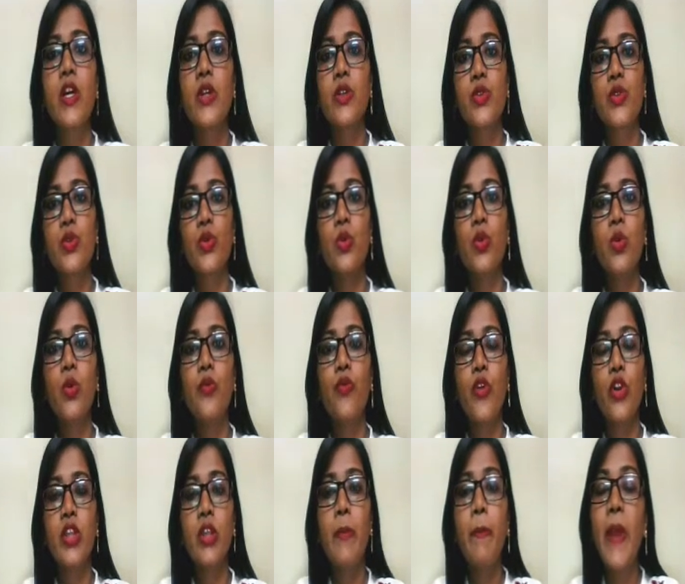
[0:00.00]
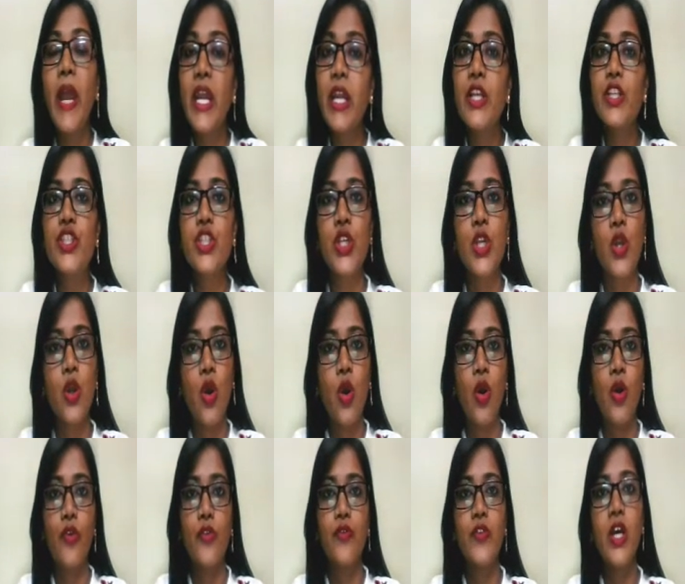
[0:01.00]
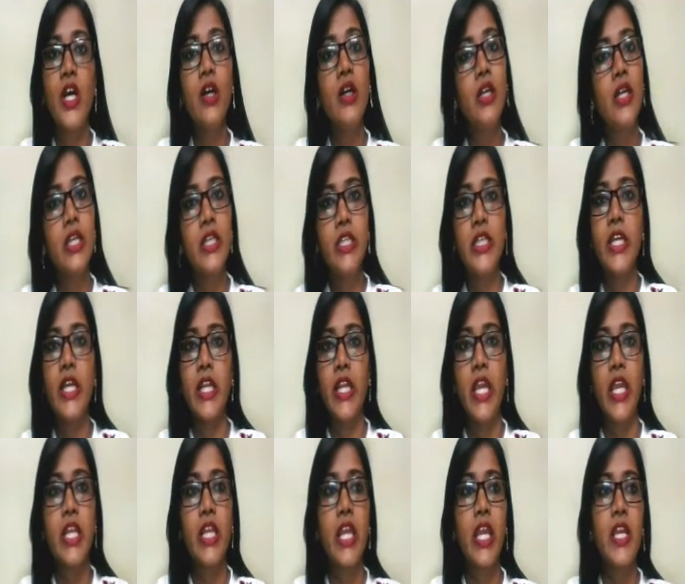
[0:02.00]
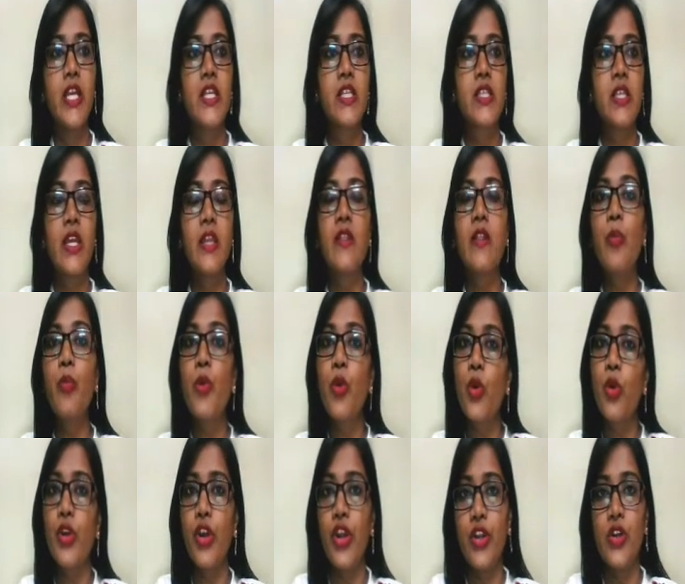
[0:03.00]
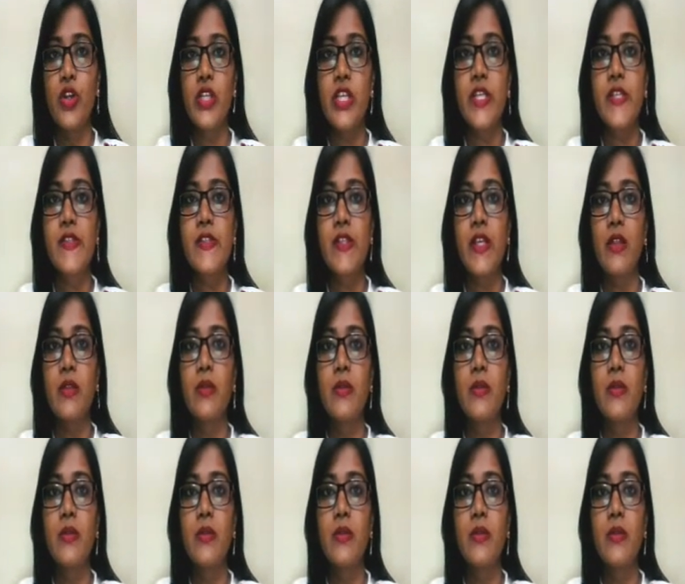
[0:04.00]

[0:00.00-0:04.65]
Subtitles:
for the packaging of the DNA in the prokaryotic cell.